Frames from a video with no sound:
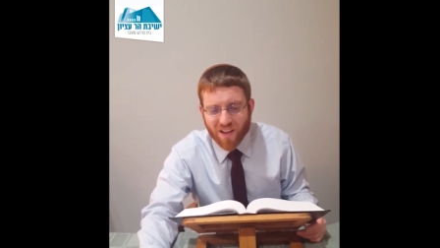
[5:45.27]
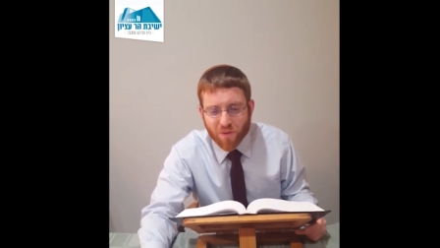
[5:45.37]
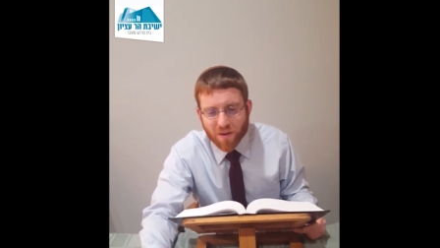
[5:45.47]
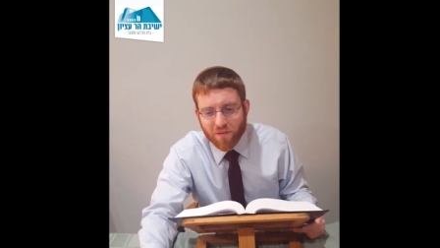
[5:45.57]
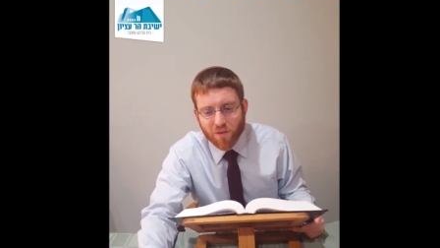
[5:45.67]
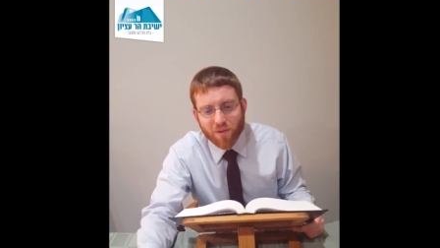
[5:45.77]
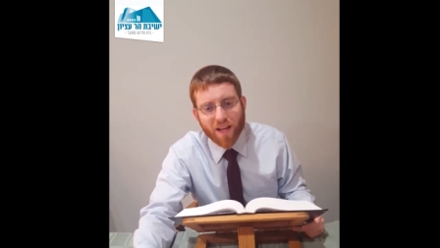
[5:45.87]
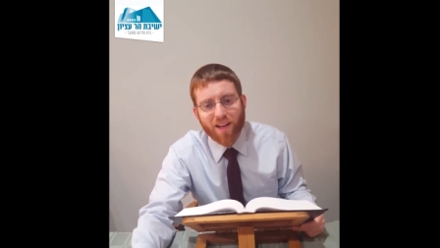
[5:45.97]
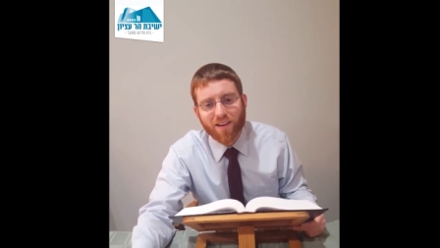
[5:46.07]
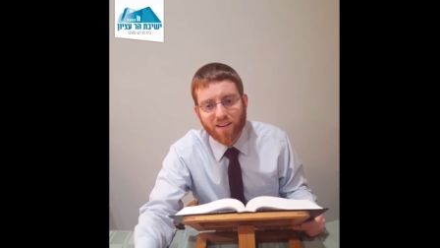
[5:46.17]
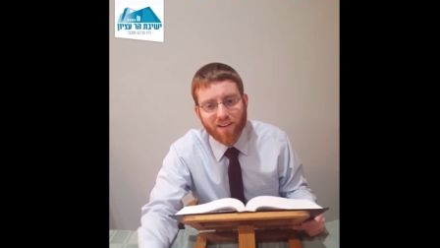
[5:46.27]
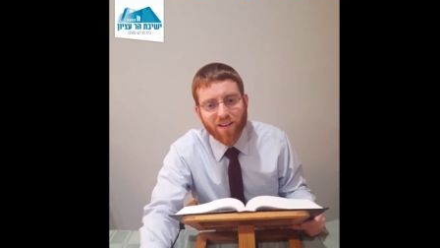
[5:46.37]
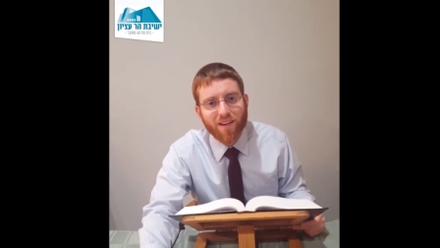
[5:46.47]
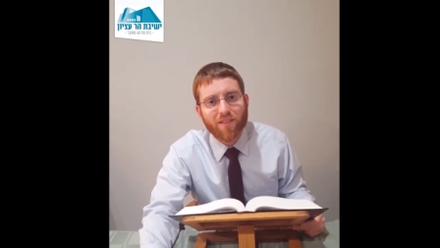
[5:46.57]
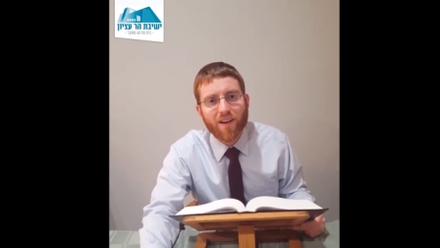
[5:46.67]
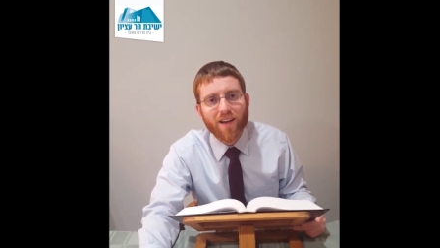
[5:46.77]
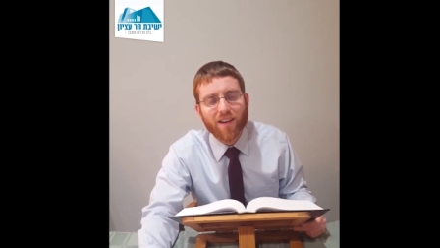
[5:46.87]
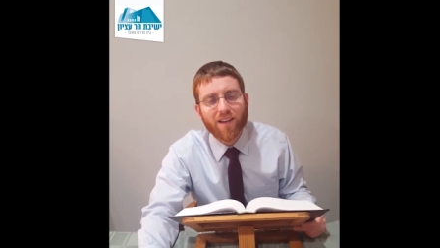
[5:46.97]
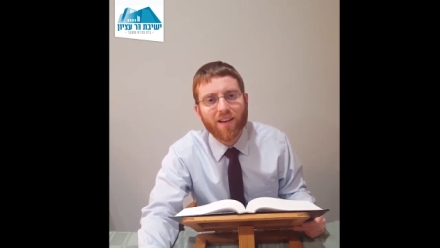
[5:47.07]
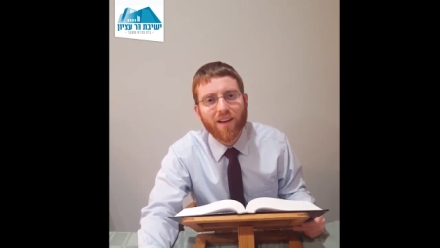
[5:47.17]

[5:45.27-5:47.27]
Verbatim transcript: You would never do that, right?